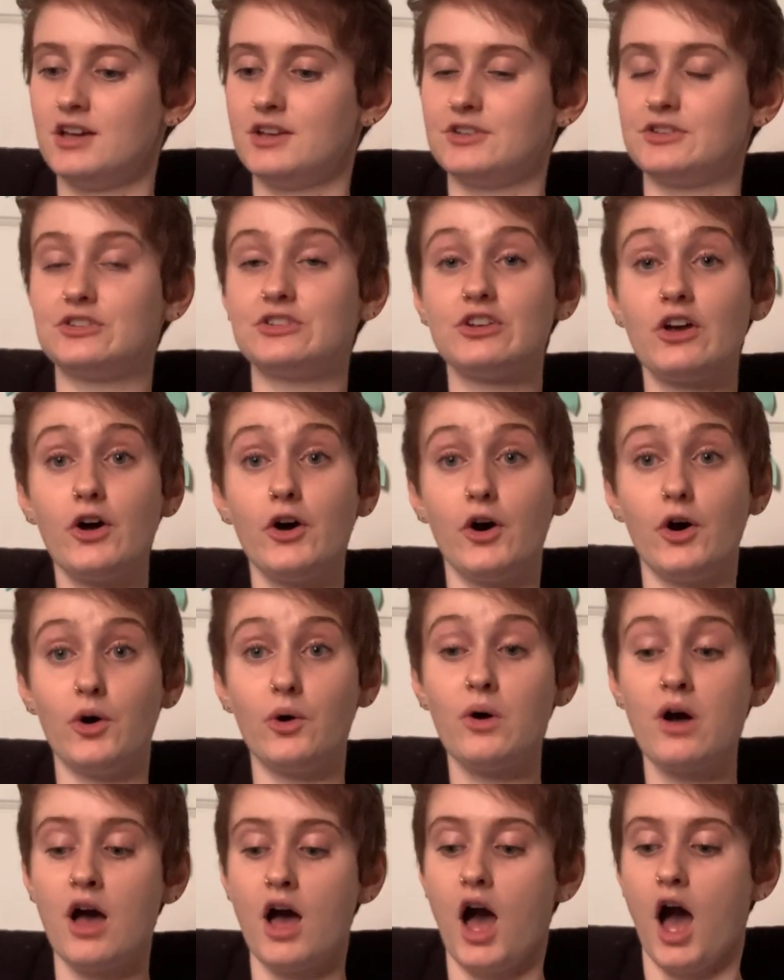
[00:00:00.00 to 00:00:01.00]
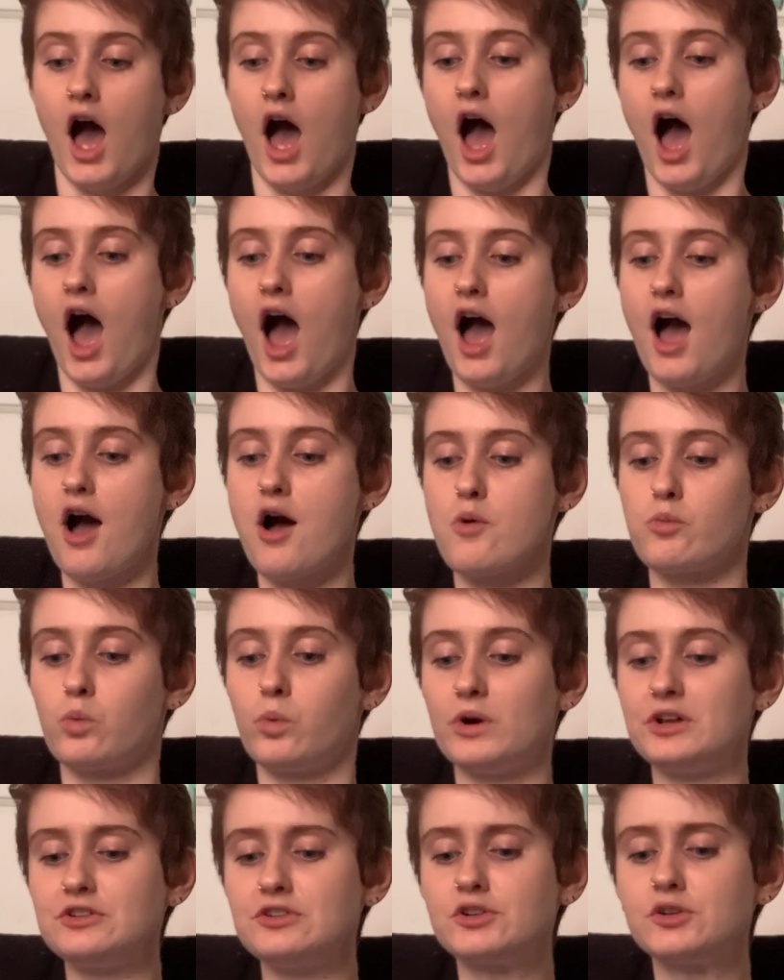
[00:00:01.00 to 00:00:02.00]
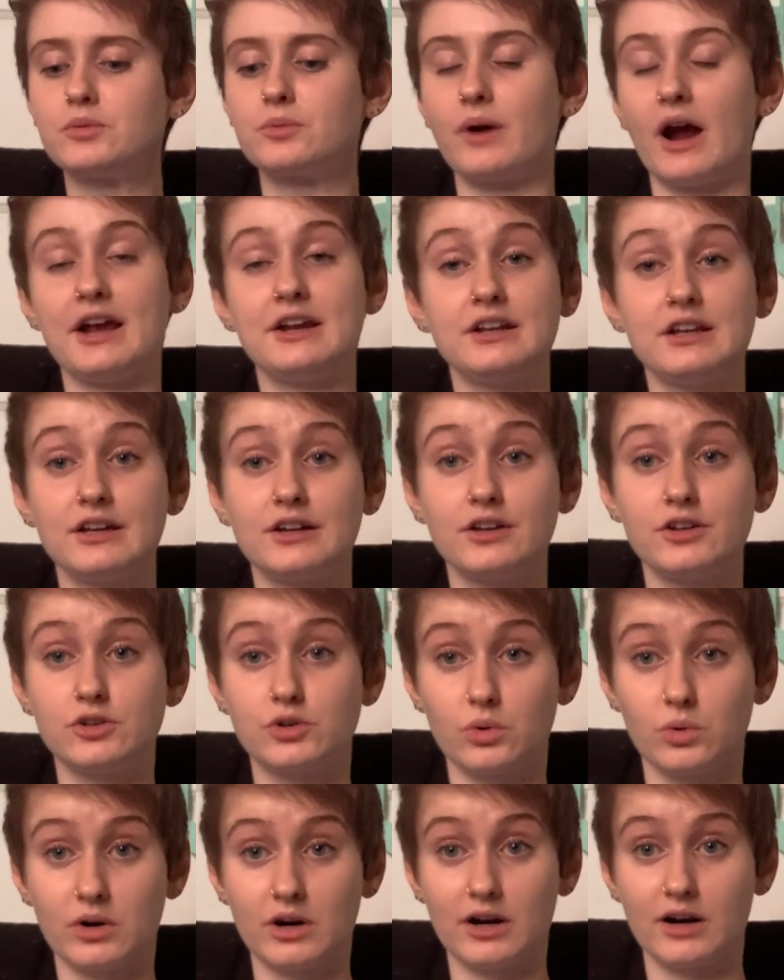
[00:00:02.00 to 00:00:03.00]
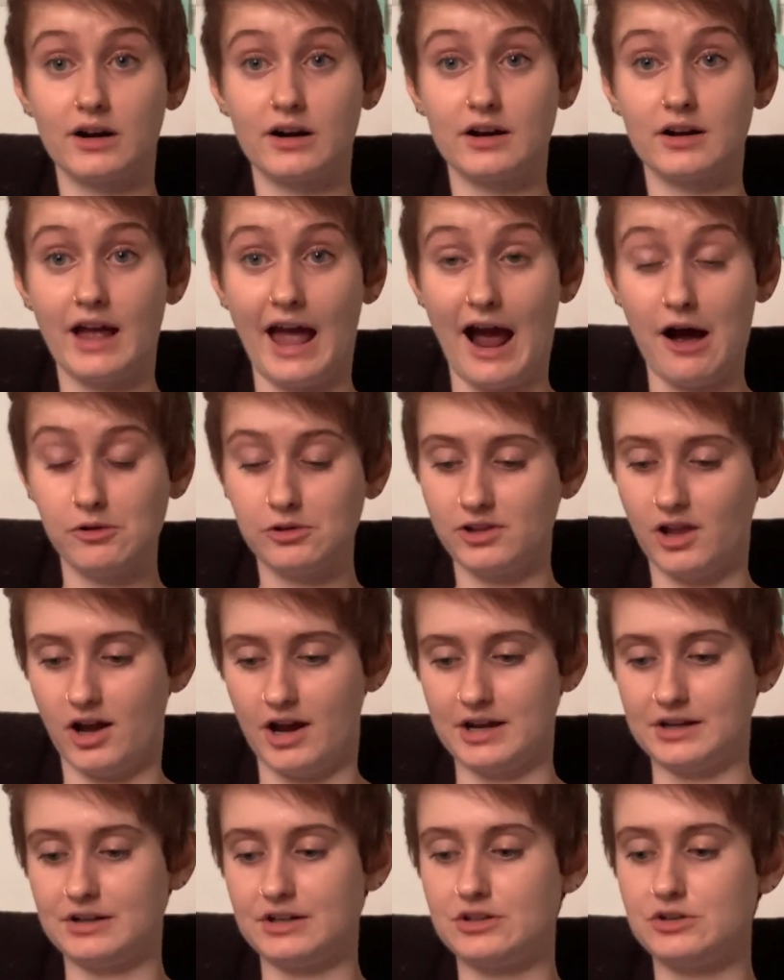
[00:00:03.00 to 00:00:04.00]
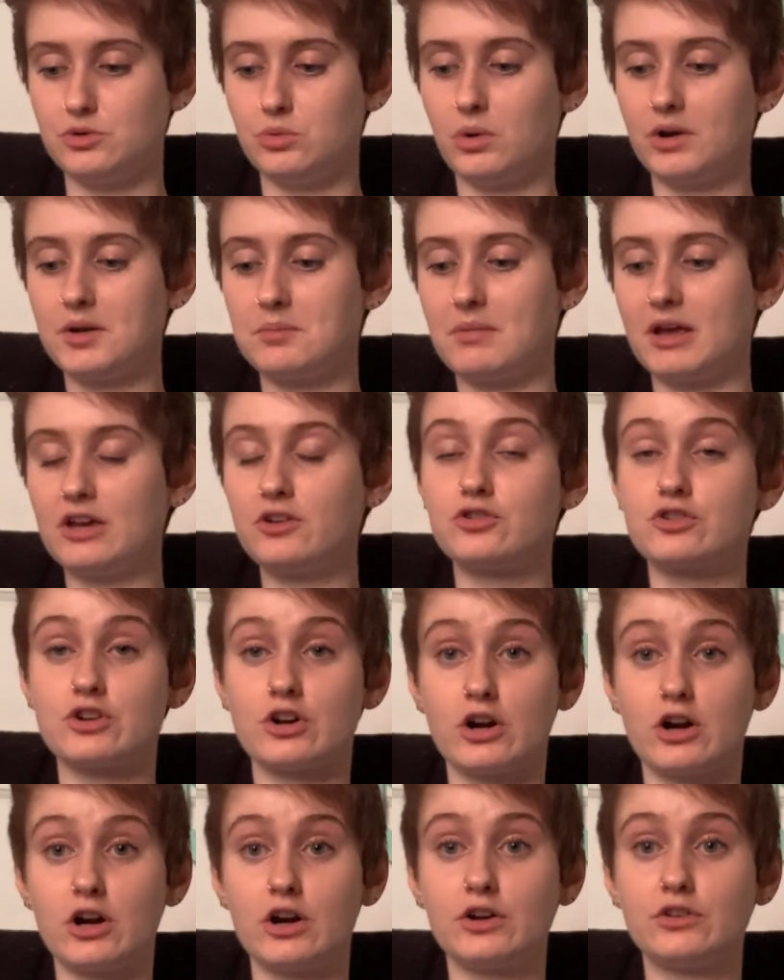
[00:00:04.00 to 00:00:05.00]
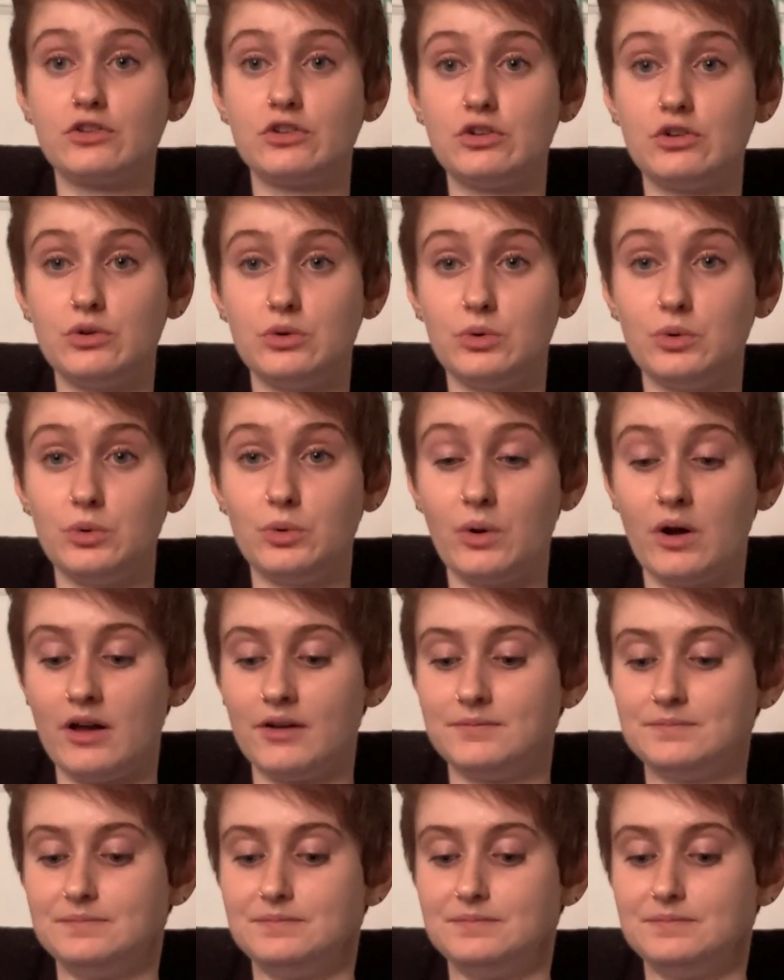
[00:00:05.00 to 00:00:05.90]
So when you're writing your outline, you want to make sure to